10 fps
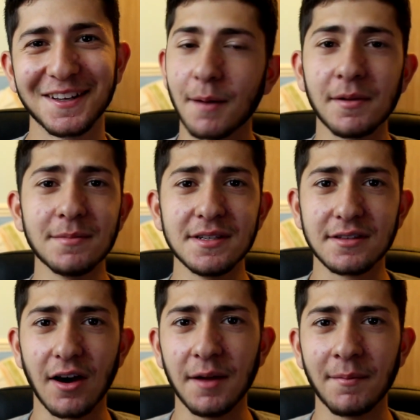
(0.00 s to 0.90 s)
I'm gonna be
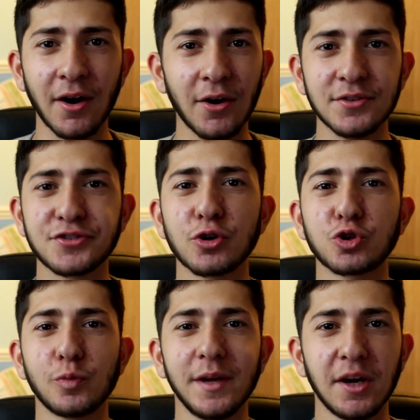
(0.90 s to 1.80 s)
starting my own
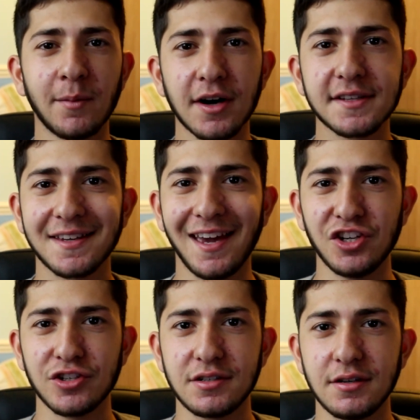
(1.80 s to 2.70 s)
social media marketing
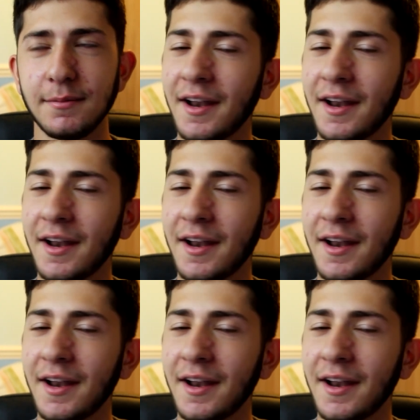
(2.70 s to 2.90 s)
agency.